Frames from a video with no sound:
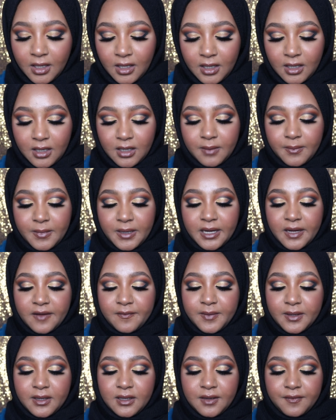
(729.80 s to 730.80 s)
I have
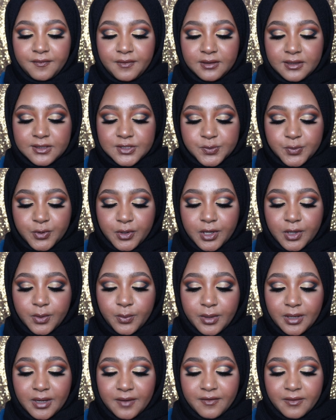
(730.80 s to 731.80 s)
been loving this product.
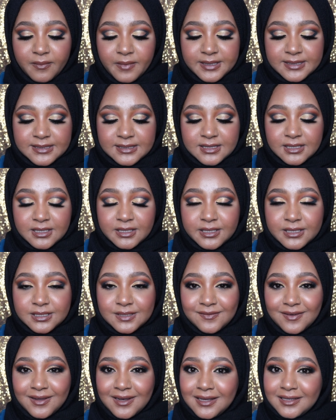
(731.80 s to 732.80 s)
Whenever my skin is
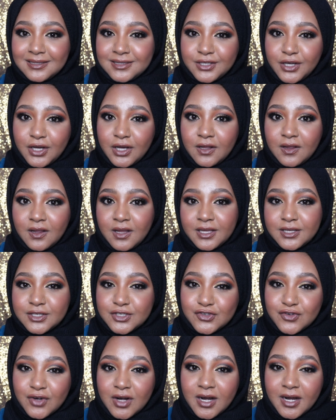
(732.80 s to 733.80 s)
feeling dull and
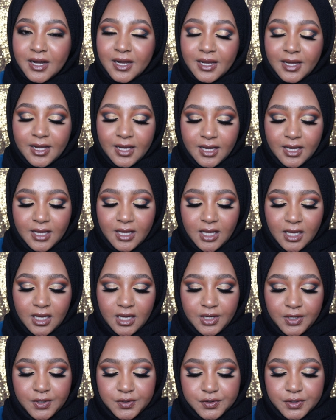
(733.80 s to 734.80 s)
dry, I
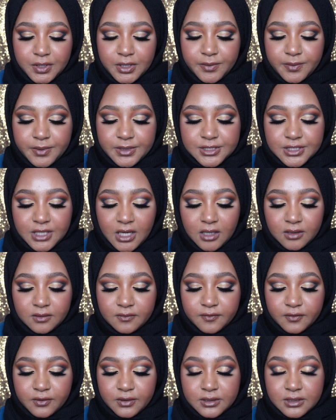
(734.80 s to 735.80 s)
usually reach out
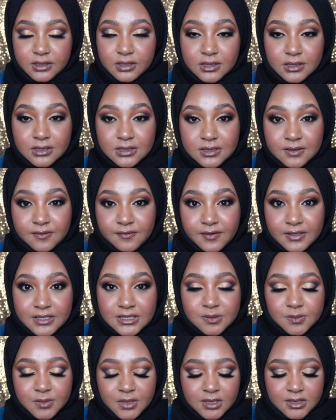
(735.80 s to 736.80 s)
for this
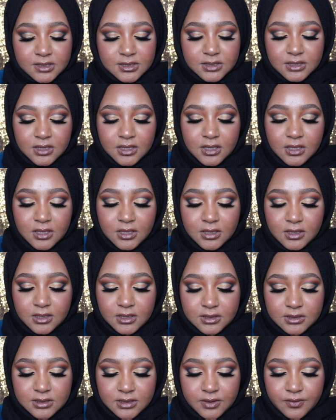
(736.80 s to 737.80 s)
face mask
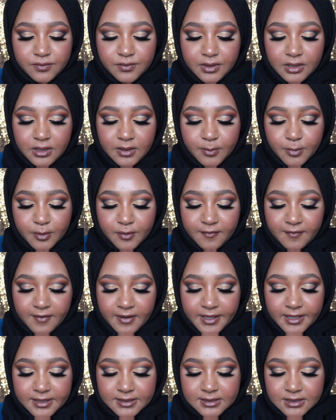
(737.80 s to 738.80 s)
because it really
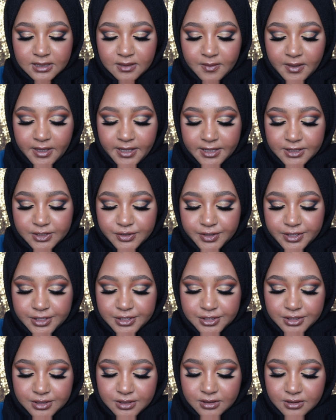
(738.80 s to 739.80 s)
provides
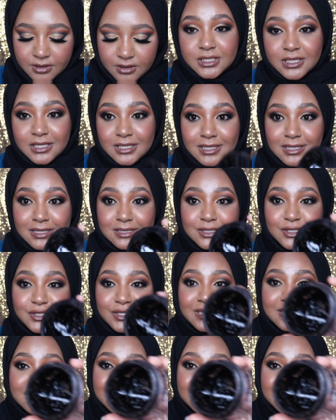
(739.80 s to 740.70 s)
hydration, and as you can